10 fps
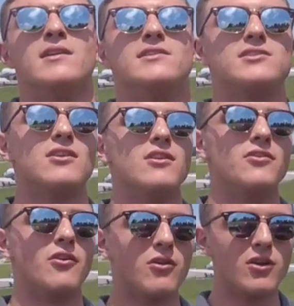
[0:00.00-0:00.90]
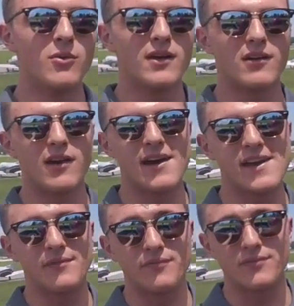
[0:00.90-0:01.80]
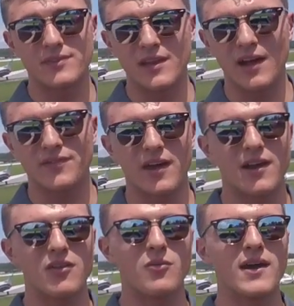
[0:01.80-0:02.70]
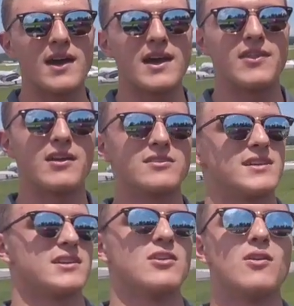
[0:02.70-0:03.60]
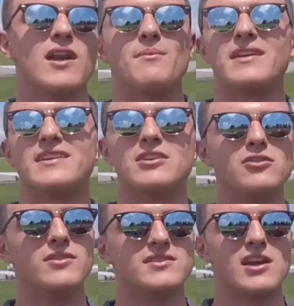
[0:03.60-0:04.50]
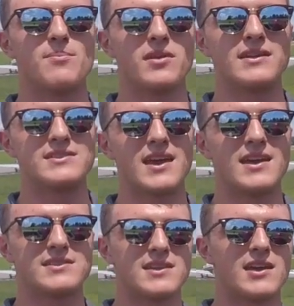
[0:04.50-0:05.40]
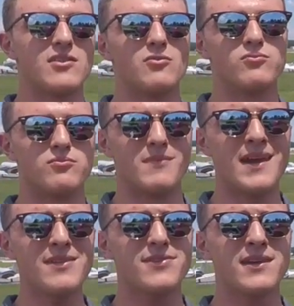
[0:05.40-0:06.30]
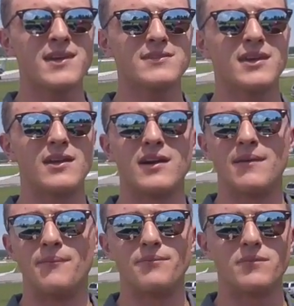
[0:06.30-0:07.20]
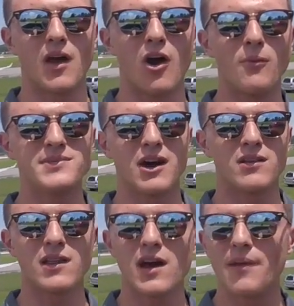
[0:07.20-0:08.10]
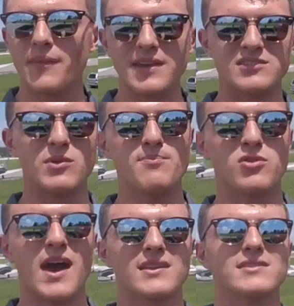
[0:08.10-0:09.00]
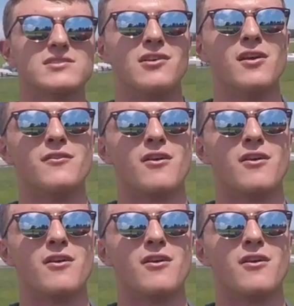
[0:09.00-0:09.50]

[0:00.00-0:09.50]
So the oral went all right, got that out of the way, and then I was like, you know what, I'm gonna kill this airplane test. And the main thing that helped out a lot is we practiced all